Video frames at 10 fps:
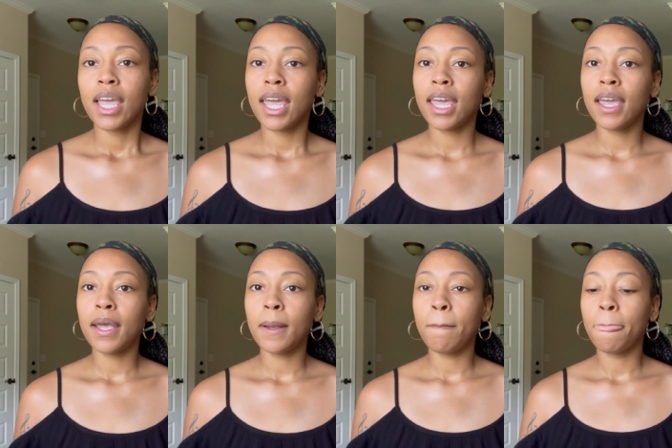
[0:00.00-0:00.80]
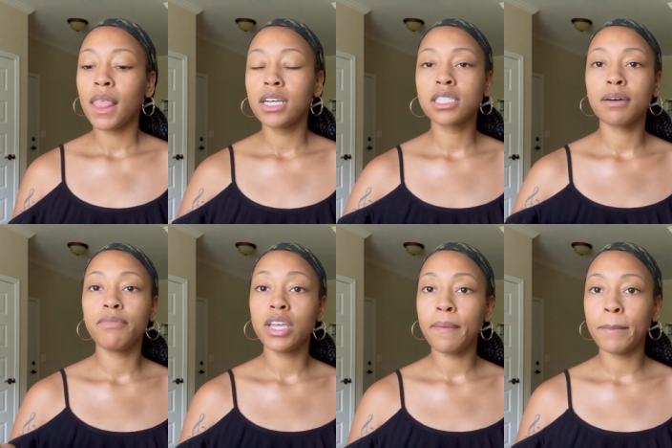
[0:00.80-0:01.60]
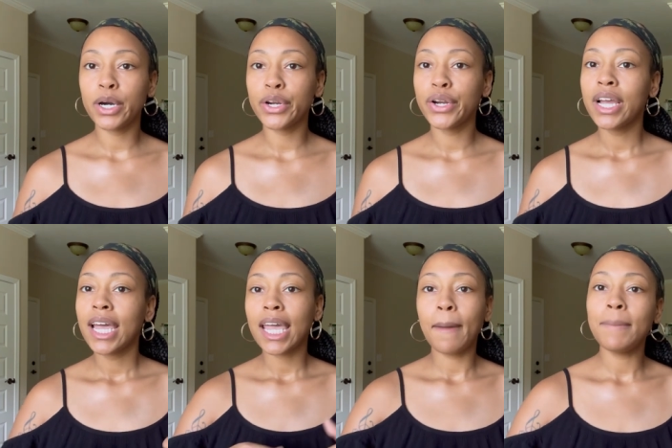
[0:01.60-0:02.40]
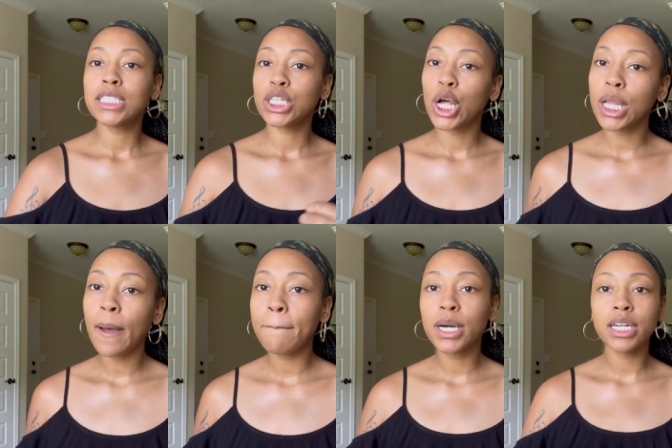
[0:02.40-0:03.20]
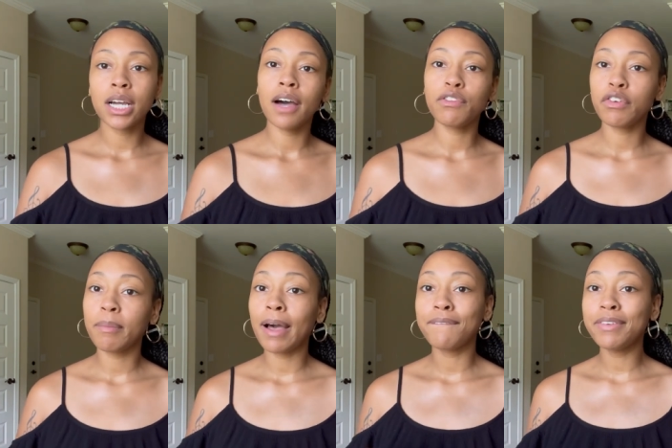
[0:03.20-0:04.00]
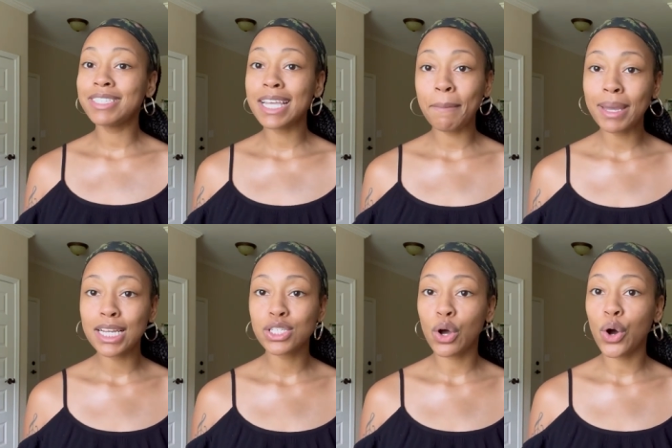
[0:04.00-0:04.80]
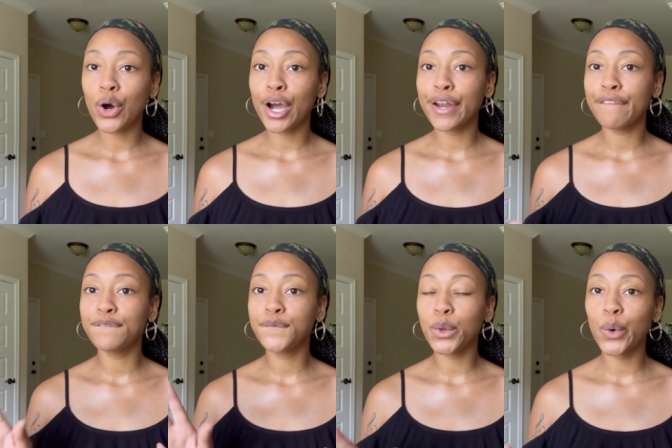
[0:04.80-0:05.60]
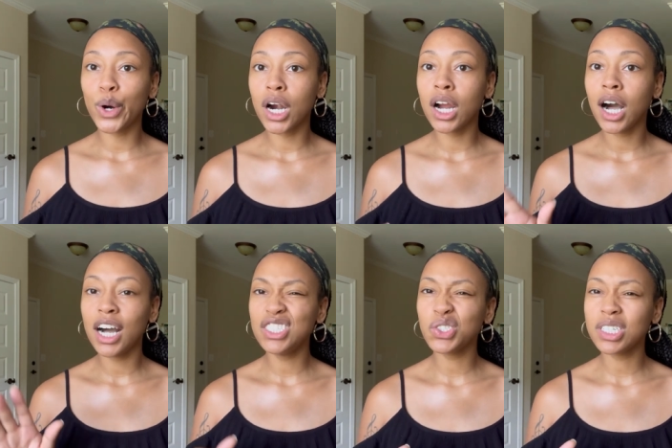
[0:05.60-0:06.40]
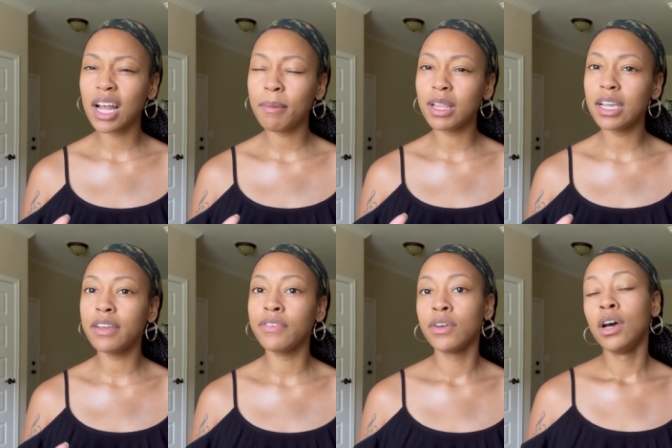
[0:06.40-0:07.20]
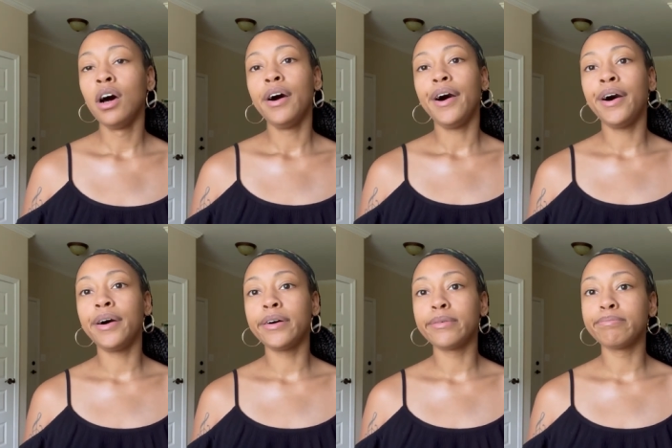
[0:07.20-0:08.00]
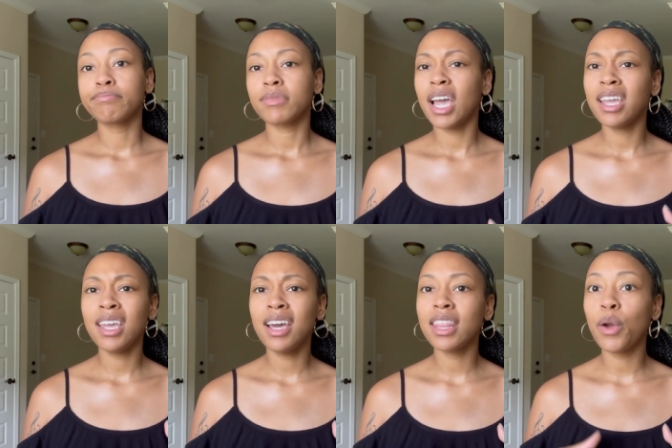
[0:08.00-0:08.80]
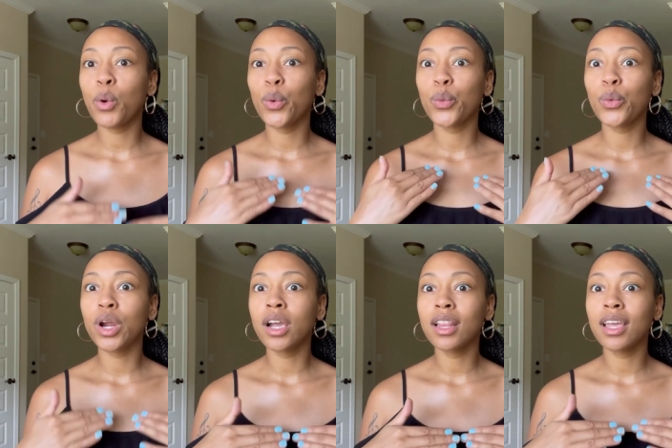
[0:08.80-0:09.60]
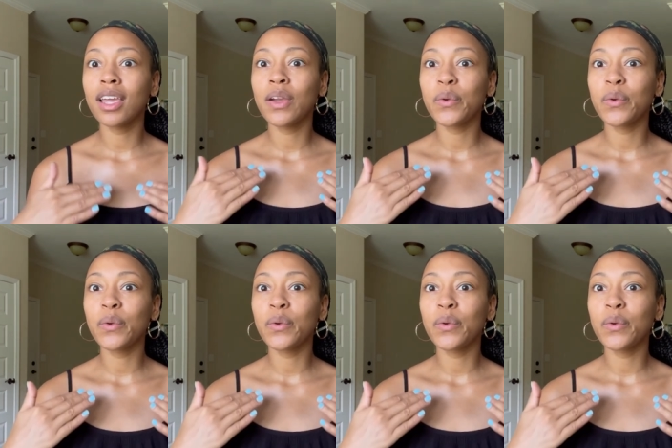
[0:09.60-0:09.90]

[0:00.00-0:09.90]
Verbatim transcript: and some vegan butter, and mixed it all up, put it in the oven for about 15 minutes on 400, I believe. And yeah, they were really